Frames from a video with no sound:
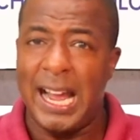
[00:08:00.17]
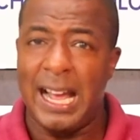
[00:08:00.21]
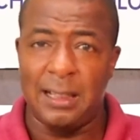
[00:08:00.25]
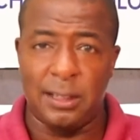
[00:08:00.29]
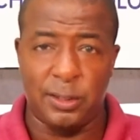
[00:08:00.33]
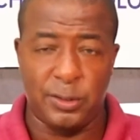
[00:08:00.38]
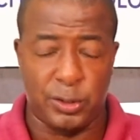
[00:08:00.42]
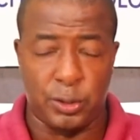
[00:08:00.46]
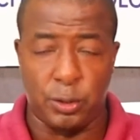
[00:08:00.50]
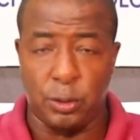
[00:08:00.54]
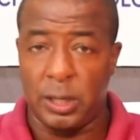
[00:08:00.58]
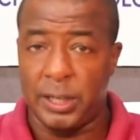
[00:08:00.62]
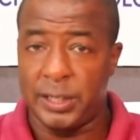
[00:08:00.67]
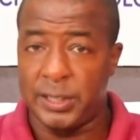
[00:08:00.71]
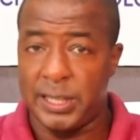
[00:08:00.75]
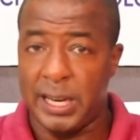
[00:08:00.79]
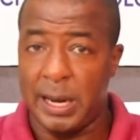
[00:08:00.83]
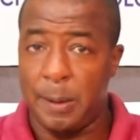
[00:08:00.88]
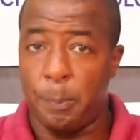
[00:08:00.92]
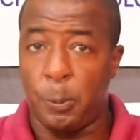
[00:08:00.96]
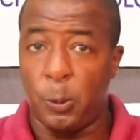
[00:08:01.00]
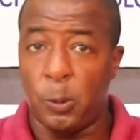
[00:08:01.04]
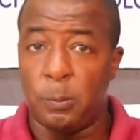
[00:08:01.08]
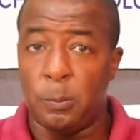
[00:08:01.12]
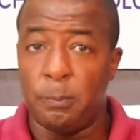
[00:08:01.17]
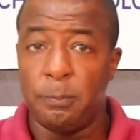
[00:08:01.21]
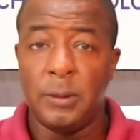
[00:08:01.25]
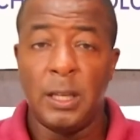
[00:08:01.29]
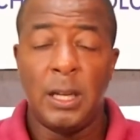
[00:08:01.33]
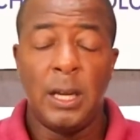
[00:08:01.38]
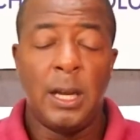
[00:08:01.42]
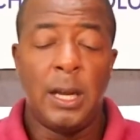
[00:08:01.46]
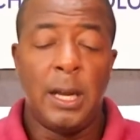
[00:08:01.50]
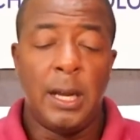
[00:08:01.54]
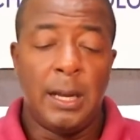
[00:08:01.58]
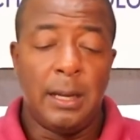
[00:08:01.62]
Allister example.
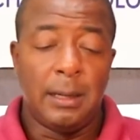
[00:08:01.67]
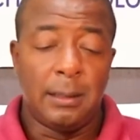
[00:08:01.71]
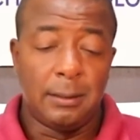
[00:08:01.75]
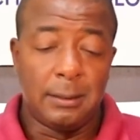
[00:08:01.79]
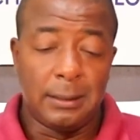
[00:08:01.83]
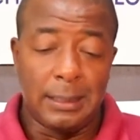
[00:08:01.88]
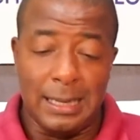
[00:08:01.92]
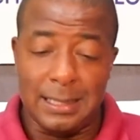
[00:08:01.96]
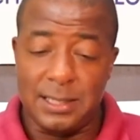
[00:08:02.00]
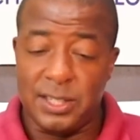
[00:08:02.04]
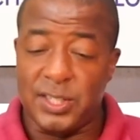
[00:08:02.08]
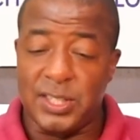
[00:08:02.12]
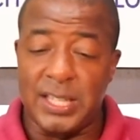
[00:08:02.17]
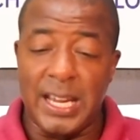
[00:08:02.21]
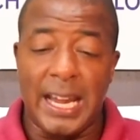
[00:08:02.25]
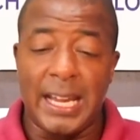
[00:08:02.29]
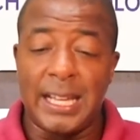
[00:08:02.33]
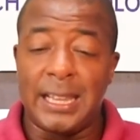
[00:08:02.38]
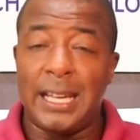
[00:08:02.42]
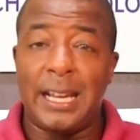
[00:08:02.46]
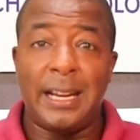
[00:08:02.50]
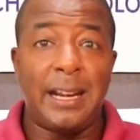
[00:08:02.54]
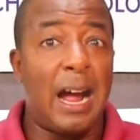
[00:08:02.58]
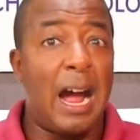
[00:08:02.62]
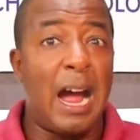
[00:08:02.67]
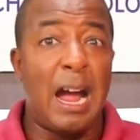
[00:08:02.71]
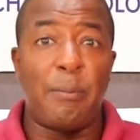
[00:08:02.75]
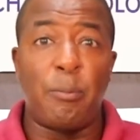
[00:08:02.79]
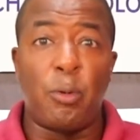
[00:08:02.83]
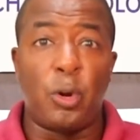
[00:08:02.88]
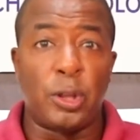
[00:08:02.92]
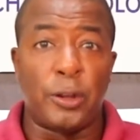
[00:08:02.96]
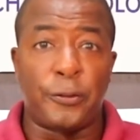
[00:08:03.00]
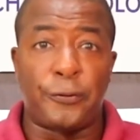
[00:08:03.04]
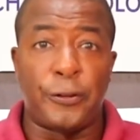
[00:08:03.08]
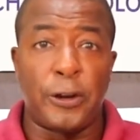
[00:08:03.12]
Let's say that I'm
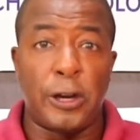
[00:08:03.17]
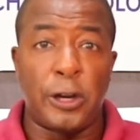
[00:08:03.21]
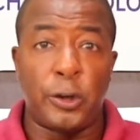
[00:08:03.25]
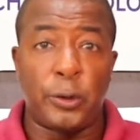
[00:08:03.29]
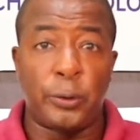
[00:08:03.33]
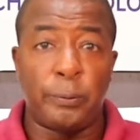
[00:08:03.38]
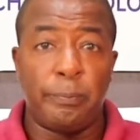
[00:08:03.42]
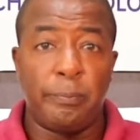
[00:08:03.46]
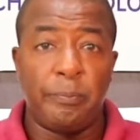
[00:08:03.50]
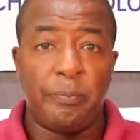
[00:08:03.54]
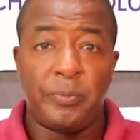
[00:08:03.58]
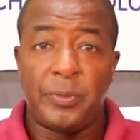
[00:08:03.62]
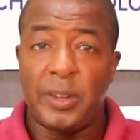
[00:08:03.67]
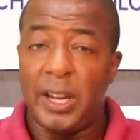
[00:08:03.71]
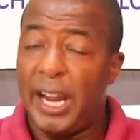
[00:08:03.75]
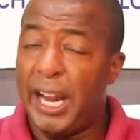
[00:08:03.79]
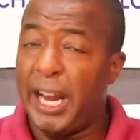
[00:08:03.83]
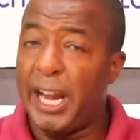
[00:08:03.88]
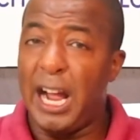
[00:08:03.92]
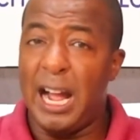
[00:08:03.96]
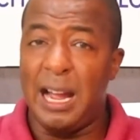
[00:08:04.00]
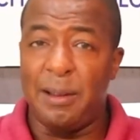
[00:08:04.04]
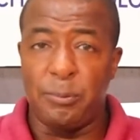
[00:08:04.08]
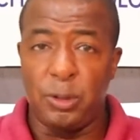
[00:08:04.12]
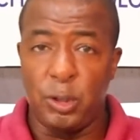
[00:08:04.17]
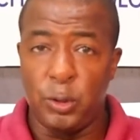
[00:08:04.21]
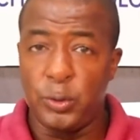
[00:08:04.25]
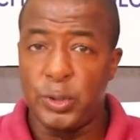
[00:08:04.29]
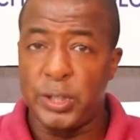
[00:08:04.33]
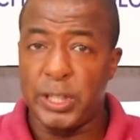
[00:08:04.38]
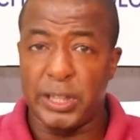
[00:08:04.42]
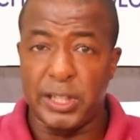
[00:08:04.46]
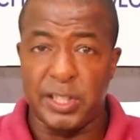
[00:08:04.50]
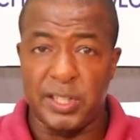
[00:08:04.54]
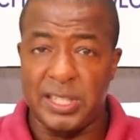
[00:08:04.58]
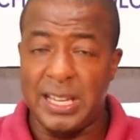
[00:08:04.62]
on the phone and I'm
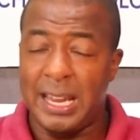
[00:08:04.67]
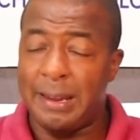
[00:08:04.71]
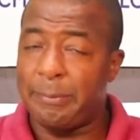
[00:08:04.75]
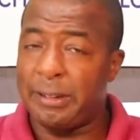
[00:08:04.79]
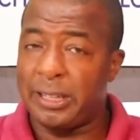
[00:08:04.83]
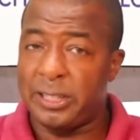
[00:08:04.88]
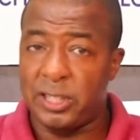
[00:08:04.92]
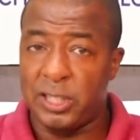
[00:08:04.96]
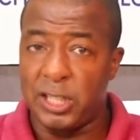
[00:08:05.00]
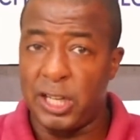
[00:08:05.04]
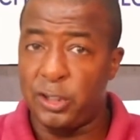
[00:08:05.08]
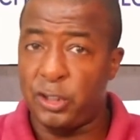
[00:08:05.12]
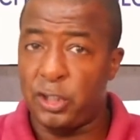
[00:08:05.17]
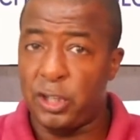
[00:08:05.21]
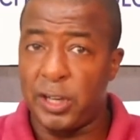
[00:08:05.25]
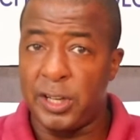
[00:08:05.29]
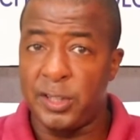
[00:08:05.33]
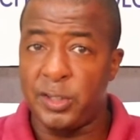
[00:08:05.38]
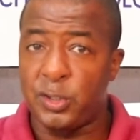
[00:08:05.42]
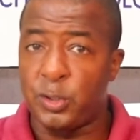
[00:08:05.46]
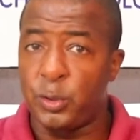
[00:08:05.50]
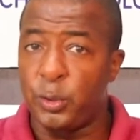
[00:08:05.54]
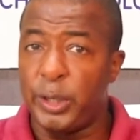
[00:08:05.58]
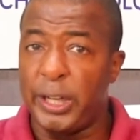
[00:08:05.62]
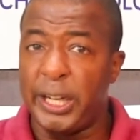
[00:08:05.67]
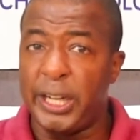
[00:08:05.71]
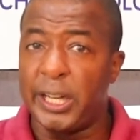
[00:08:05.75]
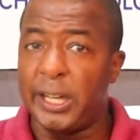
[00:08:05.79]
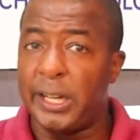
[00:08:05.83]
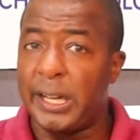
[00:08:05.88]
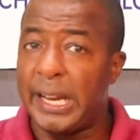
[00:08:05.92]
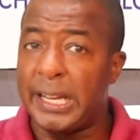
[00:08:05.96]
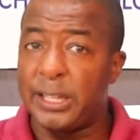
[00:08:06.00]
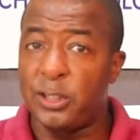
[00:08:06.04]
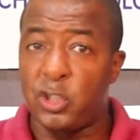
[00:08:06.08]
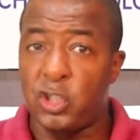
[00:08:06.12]
using the same extension as
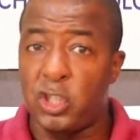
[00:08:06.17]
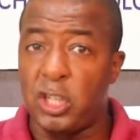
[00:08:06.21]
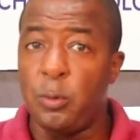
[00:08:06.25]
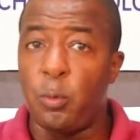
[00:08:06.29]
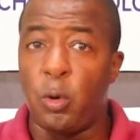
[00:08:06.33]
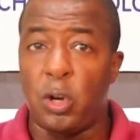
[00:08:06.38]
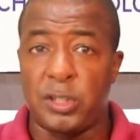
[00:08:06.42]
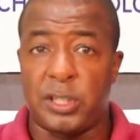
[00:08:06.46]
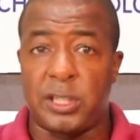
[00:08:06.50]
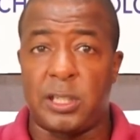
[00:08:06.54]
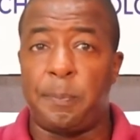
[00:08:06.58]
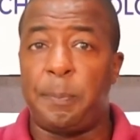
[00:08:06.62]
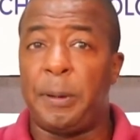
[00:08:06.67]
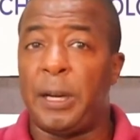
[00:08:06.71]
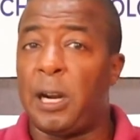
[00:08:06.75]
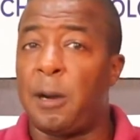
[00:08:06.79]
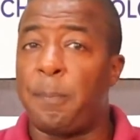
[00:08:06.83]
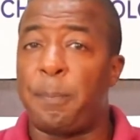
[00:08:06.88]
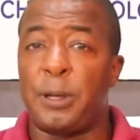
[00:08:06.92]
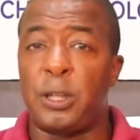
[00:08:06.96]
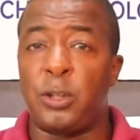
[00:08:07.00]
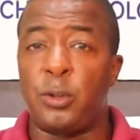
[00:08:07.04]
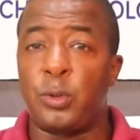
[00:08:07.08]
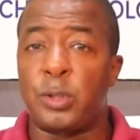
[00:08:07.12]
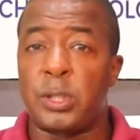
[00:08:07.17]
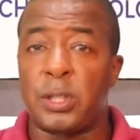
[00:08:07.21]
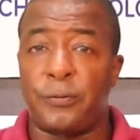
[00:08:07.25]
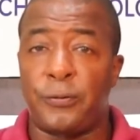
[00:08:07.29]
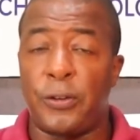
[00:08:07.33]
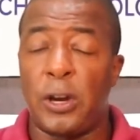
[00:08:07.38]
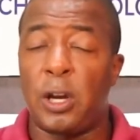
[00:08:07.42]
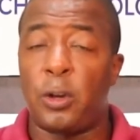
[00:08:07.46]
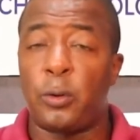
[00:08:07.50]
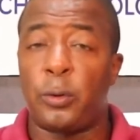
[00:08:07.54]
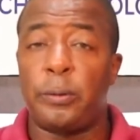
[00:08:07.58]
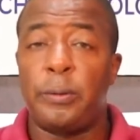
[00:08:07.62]
Sunita and she wants to pick up and use the
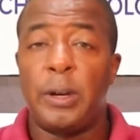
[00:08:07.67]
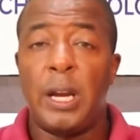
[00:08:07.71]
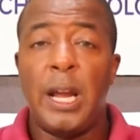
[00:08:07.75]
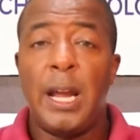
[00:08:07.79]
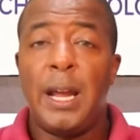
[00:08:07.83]
phone.